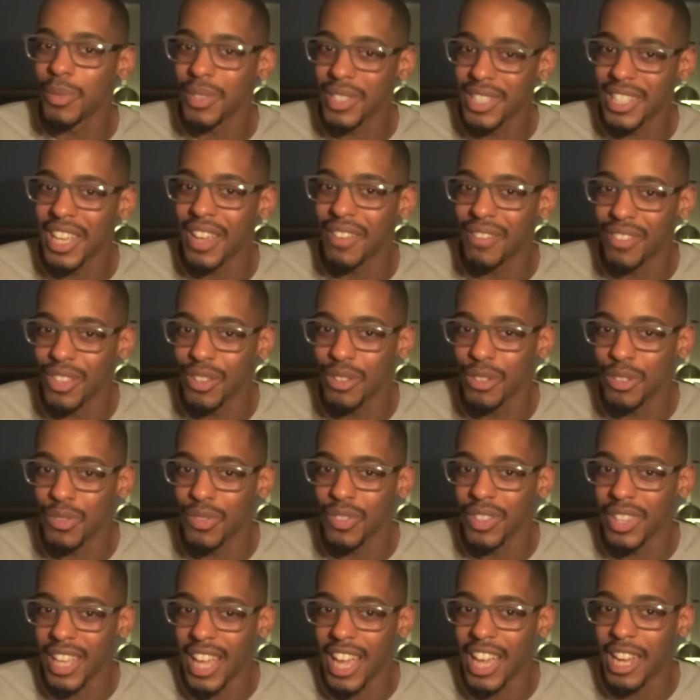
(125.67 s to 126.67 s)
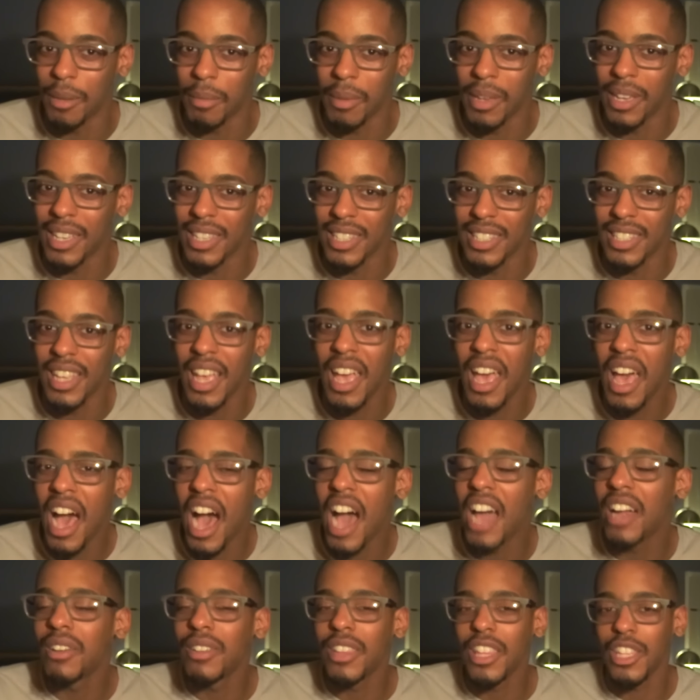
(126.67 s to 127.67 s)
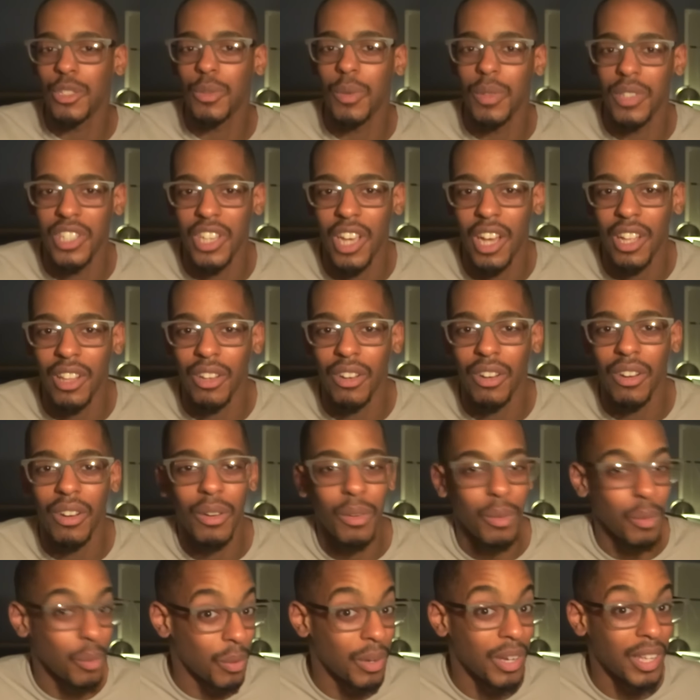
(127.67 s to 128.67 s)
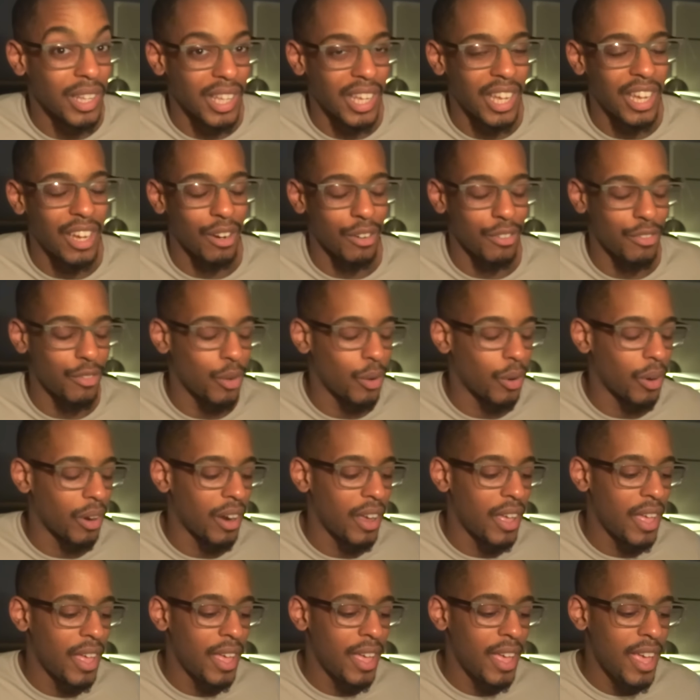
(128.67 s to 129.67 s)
We'll save those for the end because I know that's what y'all are really here for.